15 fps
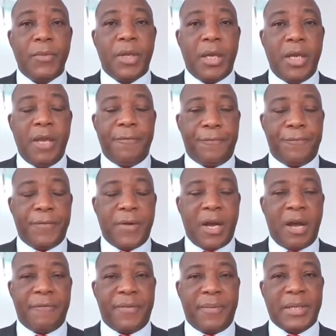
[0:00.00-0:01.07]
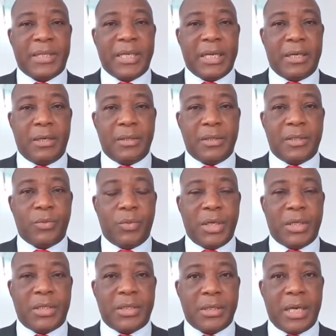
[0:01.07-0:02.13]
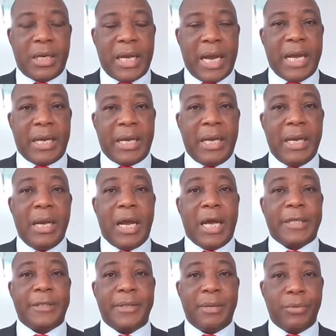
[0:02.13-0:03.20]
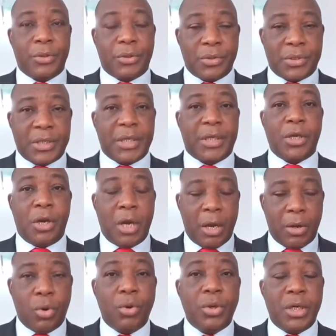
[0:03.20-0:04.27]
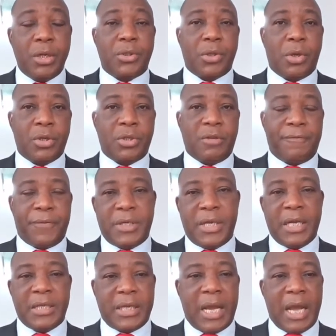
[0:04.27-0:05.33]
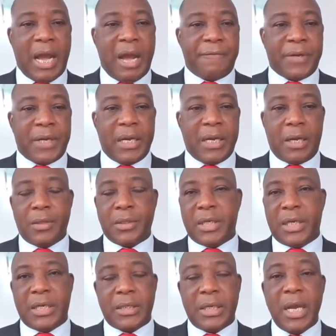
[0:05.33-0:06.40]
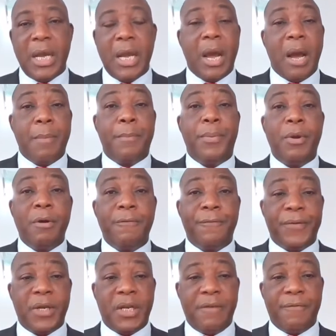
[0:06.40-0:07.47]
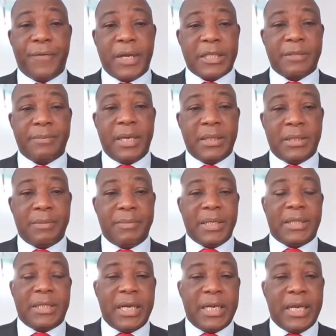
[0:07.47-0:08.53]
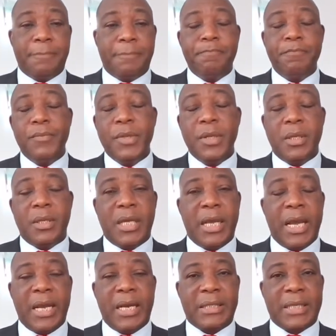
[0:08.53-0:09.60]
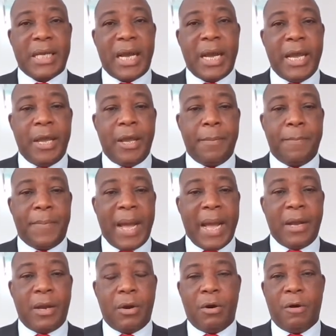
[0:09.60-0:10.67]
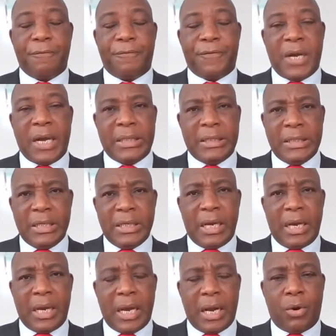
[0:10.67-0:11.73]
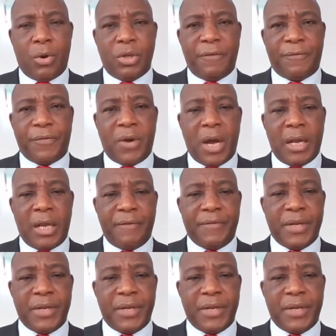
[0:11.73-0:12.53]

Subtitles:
pharmaceuticals, which Ghana has been able to secure. A good news also for the entire African continent. And Bloomfield Investments maintaining the NSIA Bank of Cote d'Ivoire,